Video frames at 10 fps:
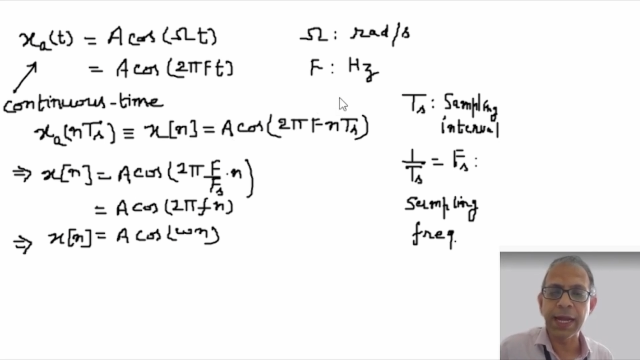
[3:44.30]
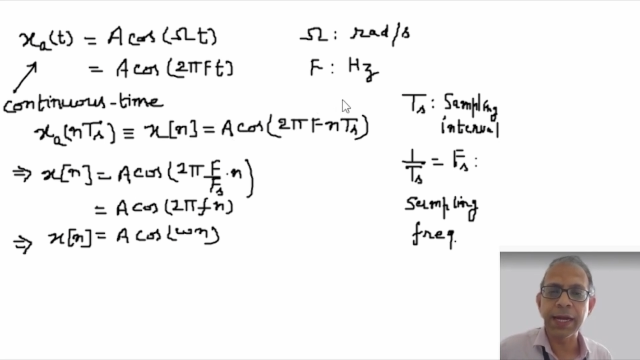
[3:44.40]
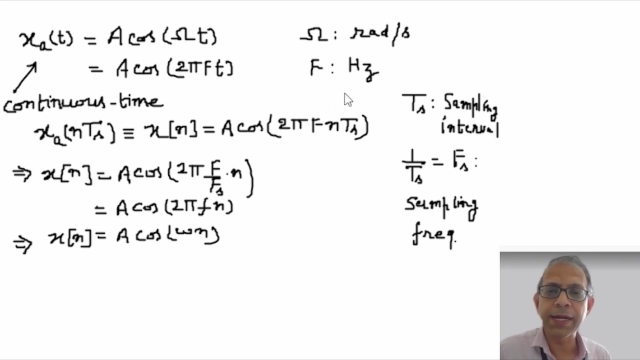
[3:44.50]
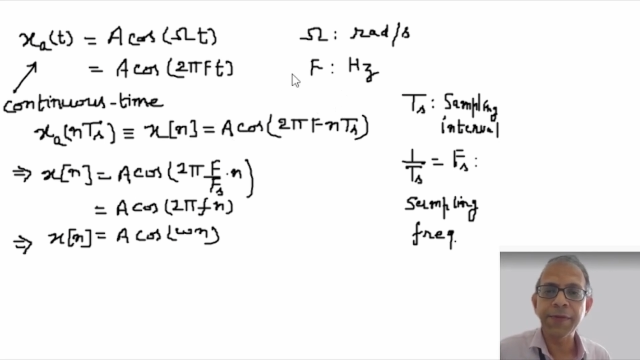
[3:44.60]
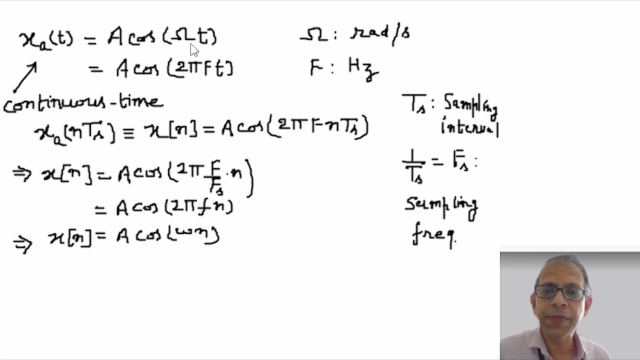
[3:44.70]

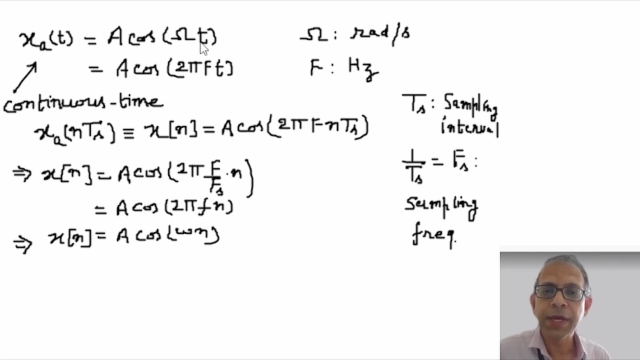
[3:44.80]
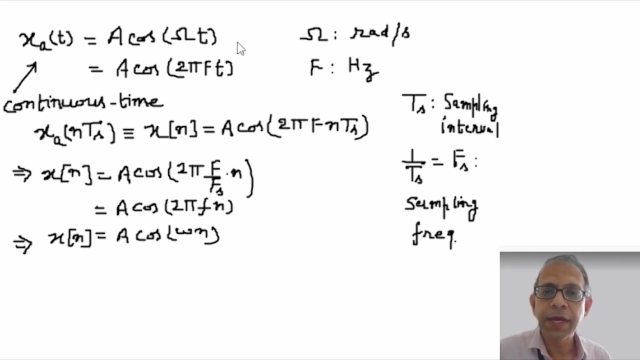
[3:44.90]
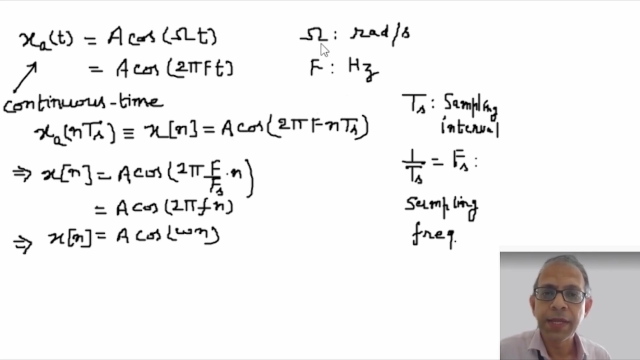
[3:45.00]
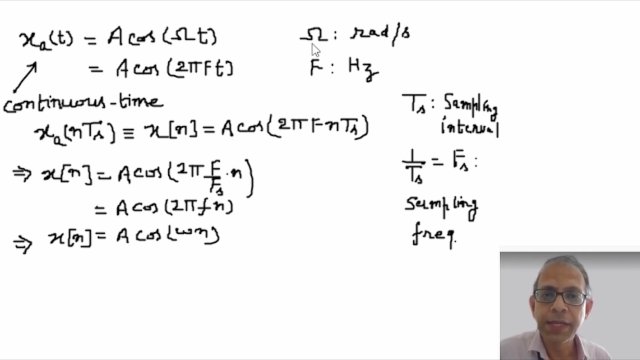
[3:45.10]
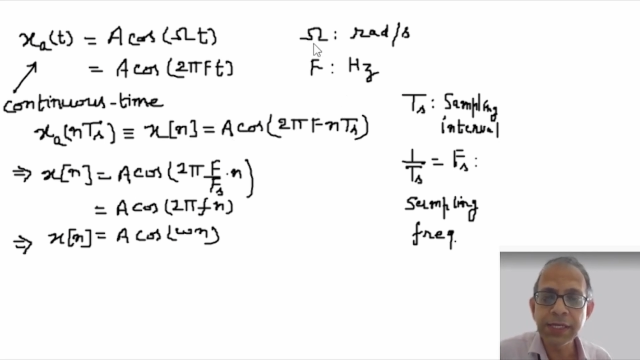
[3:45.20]
that
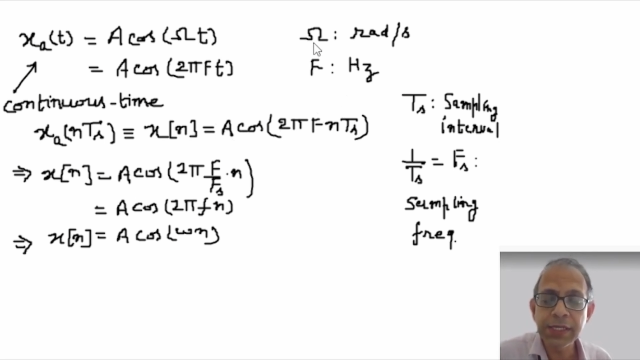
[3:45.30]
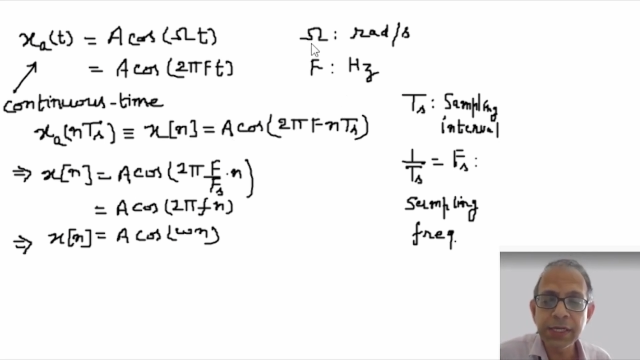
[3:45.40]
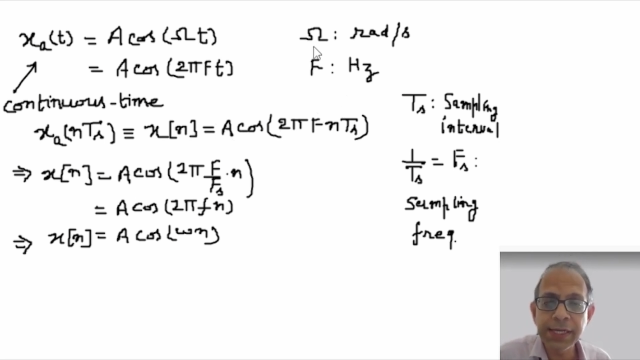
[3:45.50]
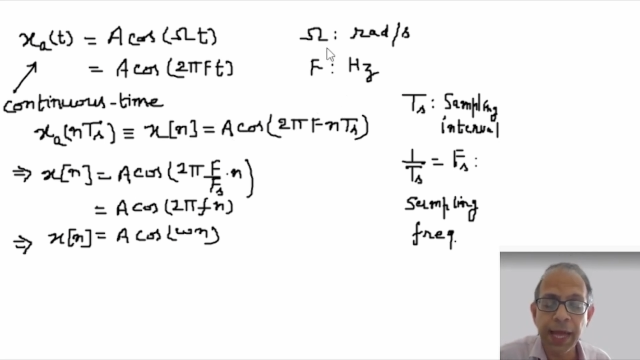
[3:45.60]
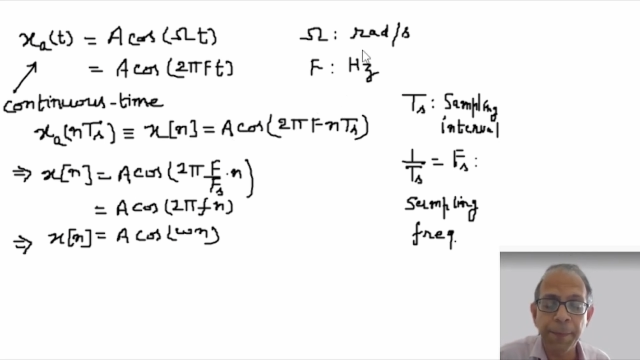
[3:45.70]

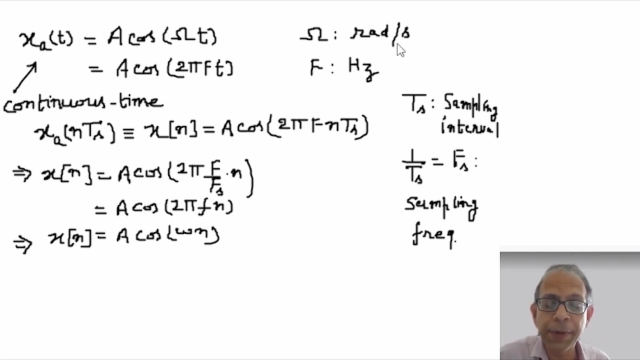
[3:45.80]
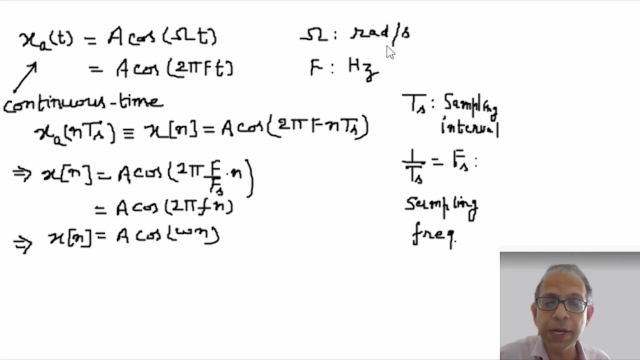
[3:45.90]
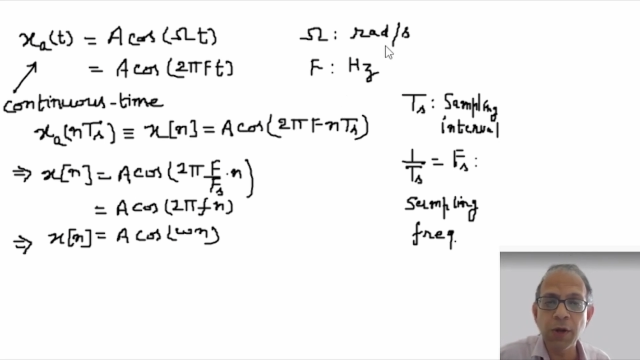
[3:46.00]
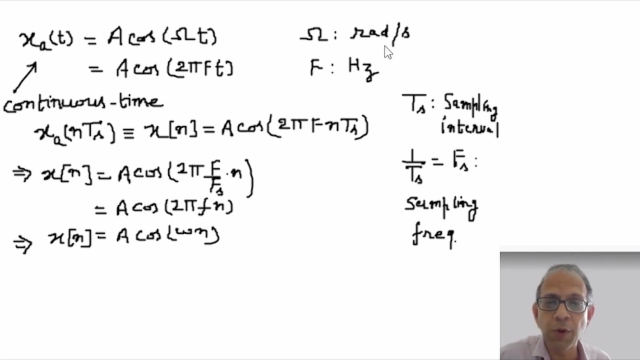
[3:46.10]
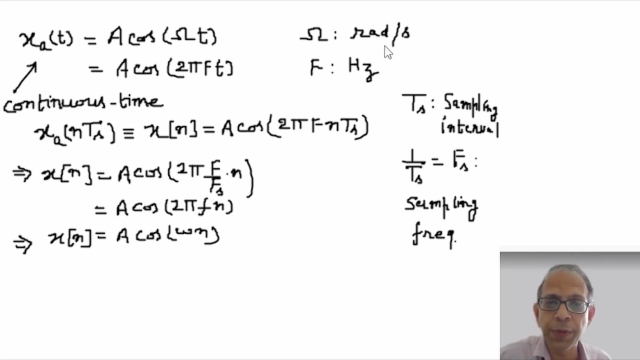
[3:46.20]
this
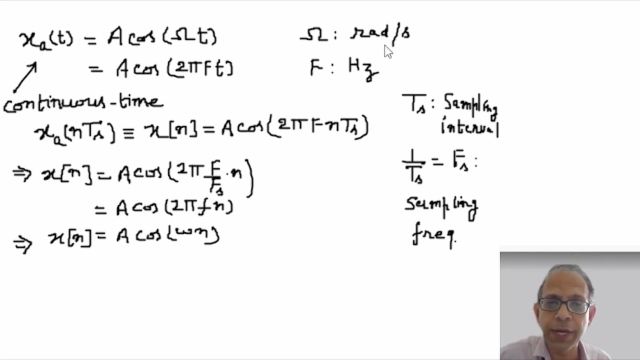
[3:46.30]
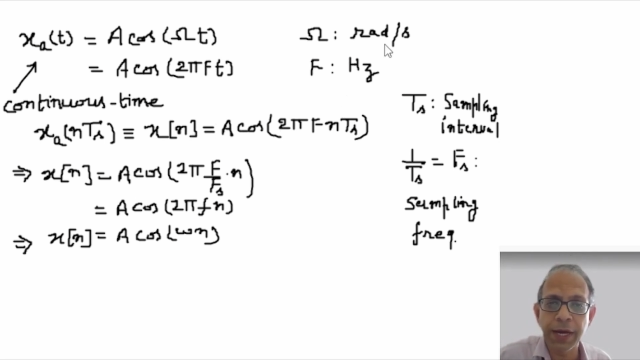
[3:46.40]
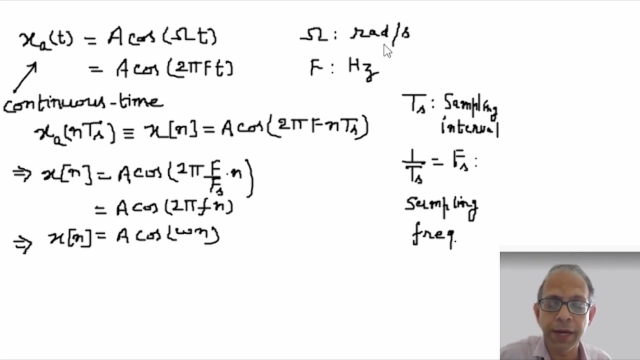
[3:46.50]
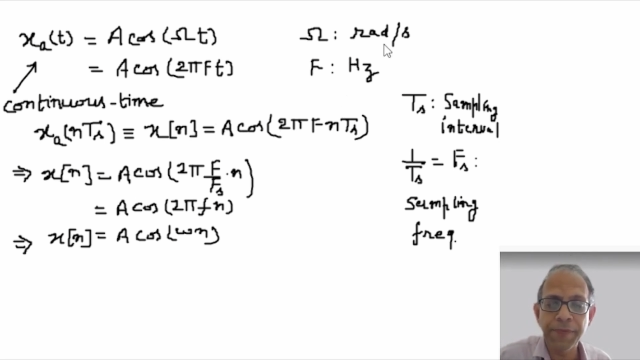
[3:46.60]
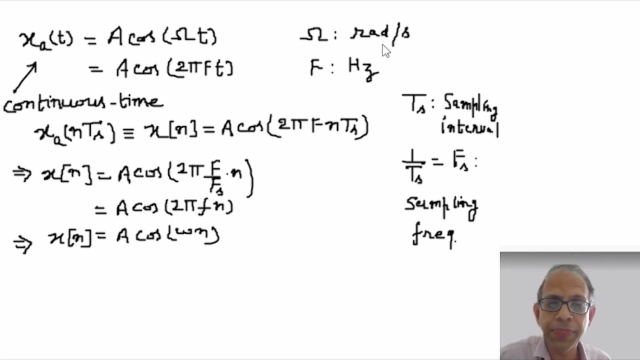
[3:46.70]
capital
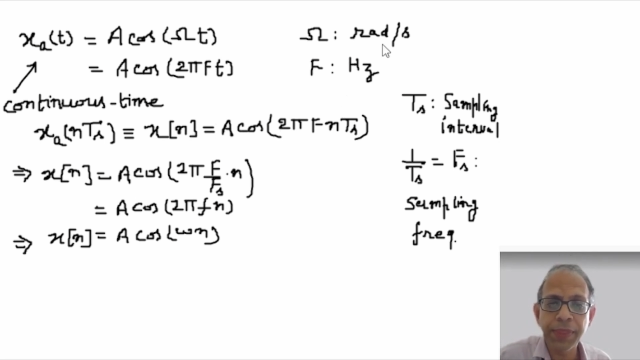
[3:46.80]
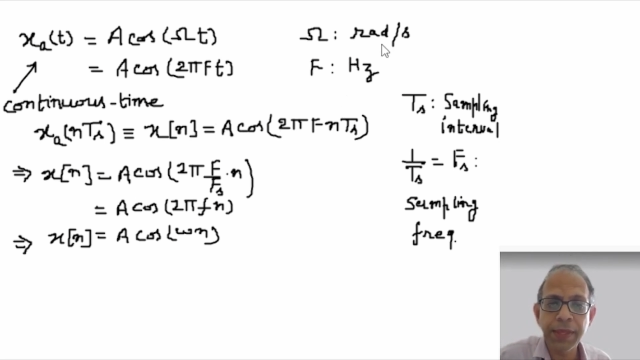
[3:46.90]
omega